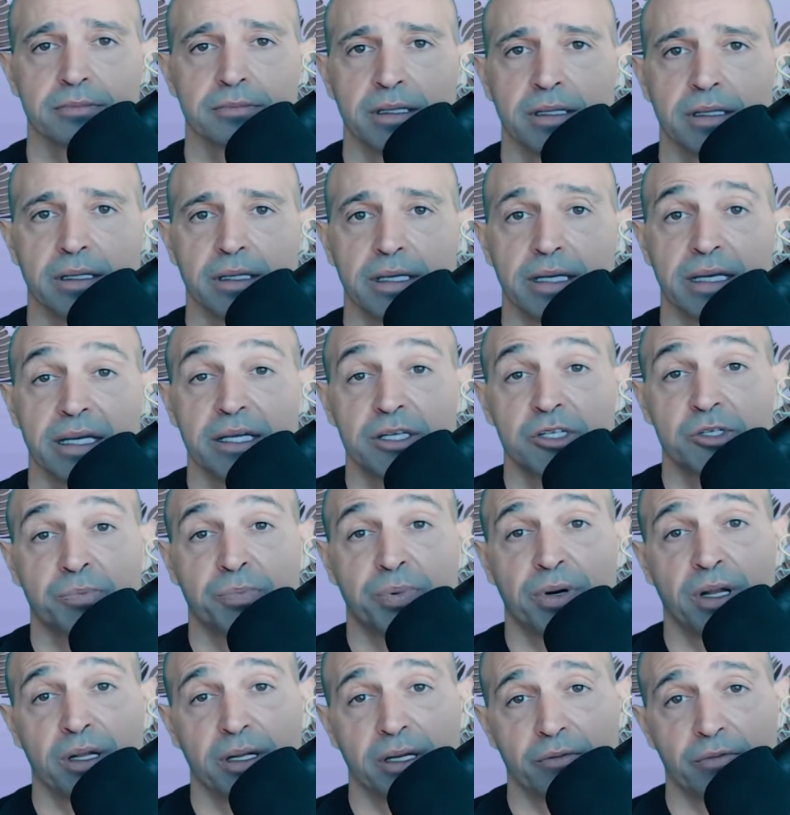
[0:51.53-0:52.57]
Each
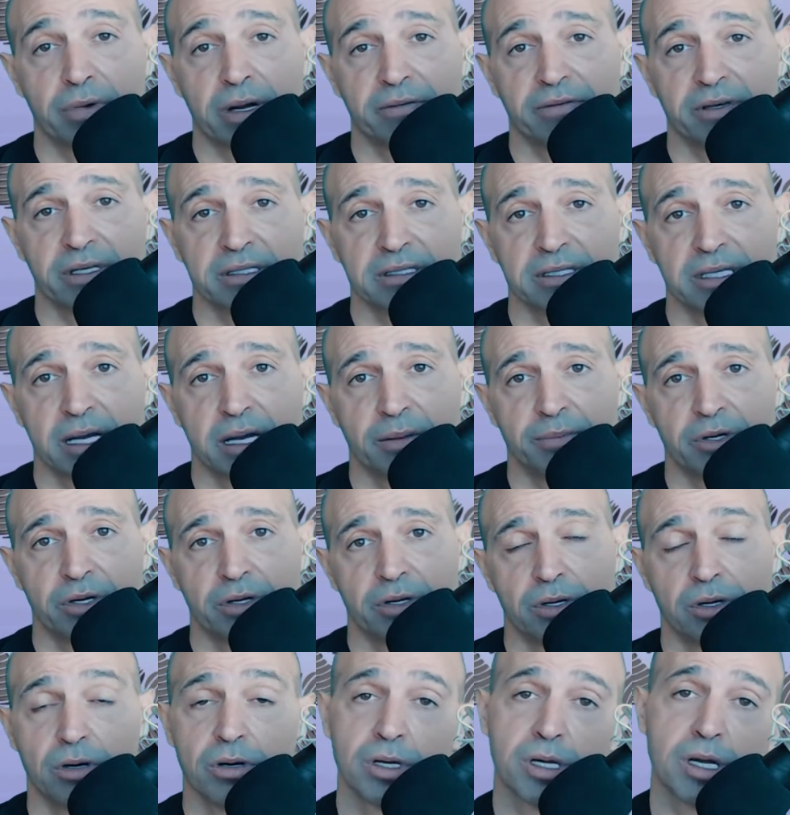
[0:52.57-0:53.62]
polygraph examiner
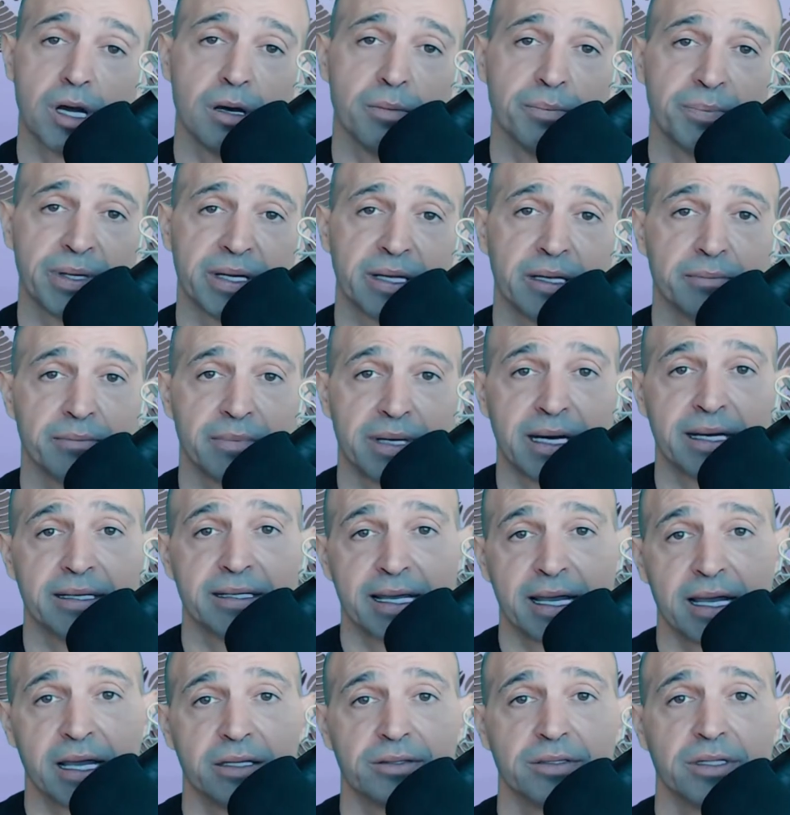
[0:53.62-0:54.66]
or company might
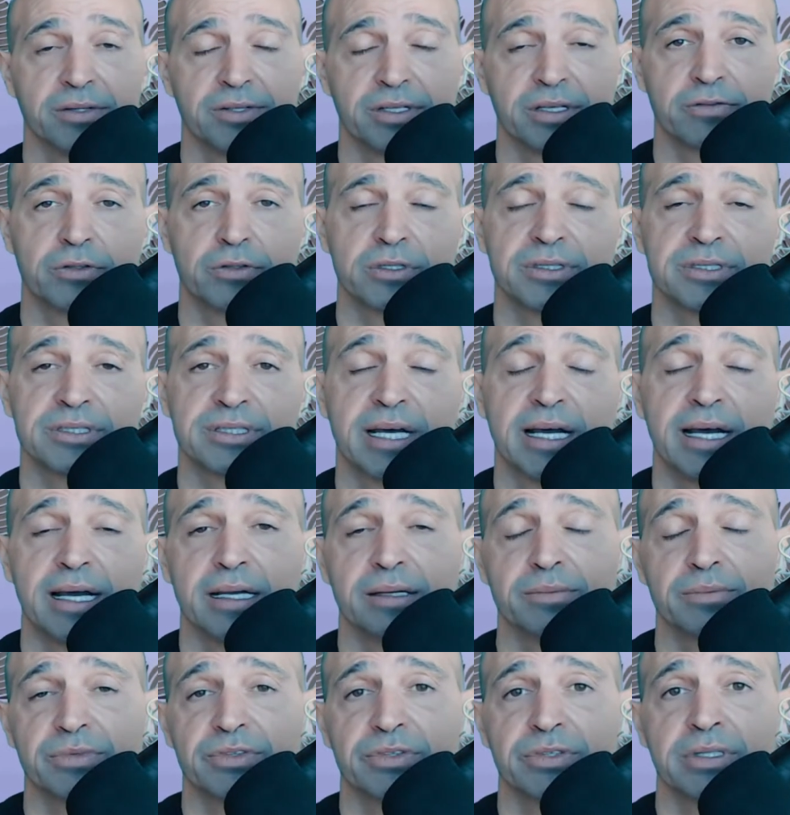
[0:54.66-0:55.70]
handle different
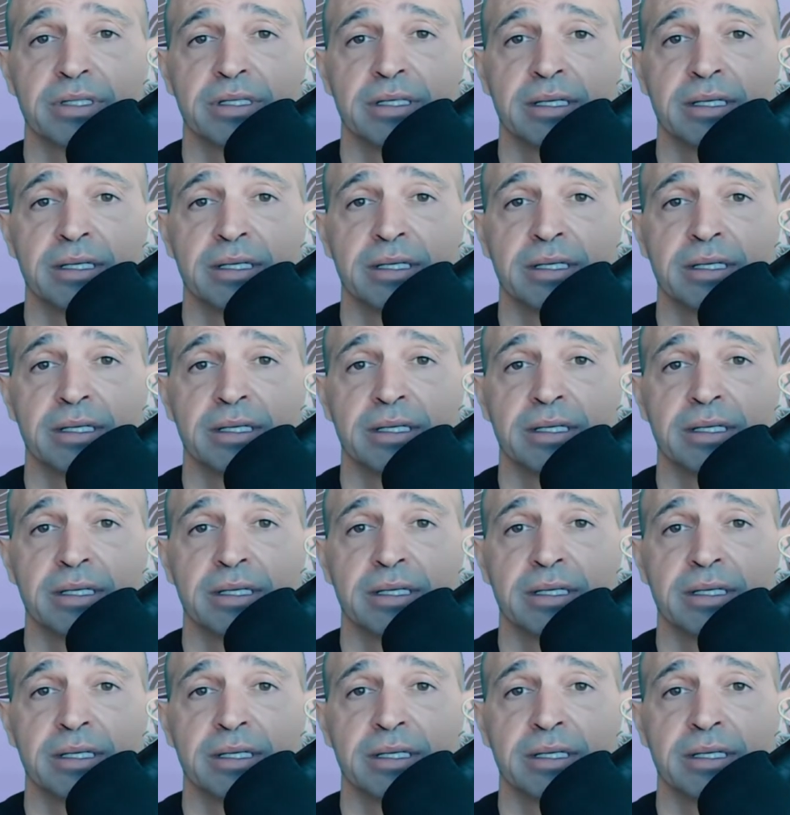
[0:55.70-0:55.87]
times.